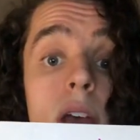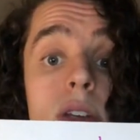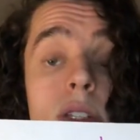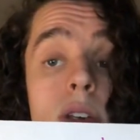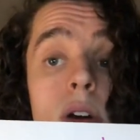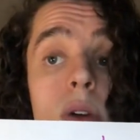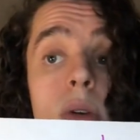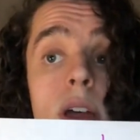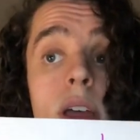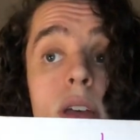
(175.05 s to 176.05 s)
So,
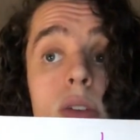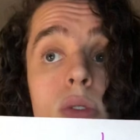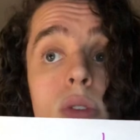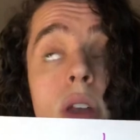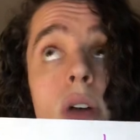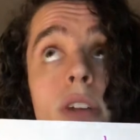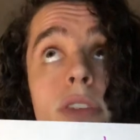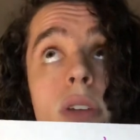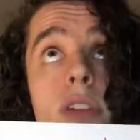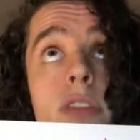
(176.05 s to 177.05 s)
if
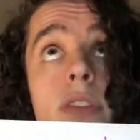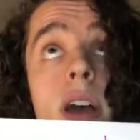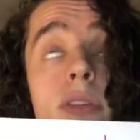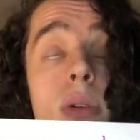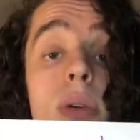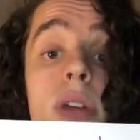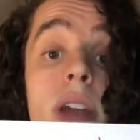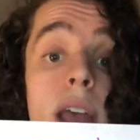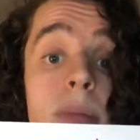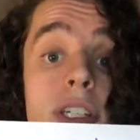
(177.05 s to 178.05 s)
you've ever ordered a
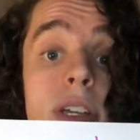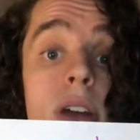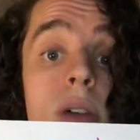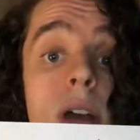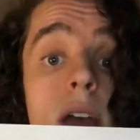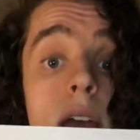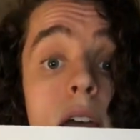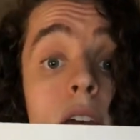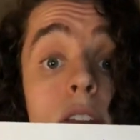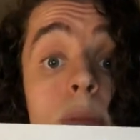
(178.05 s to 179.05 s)
cappuccino
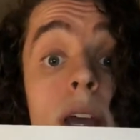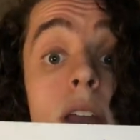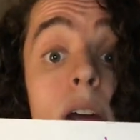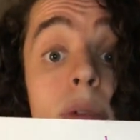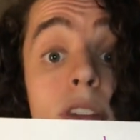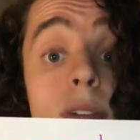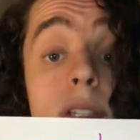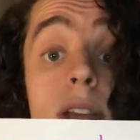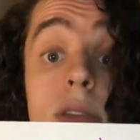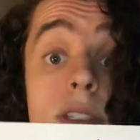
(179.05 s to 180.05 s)
and you pick it up and it feels
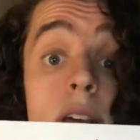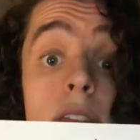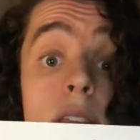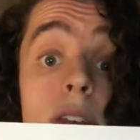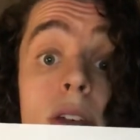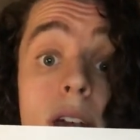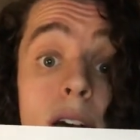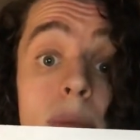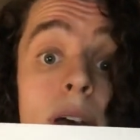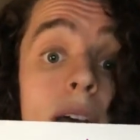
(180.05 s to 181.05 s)
like there's nothing in your cup,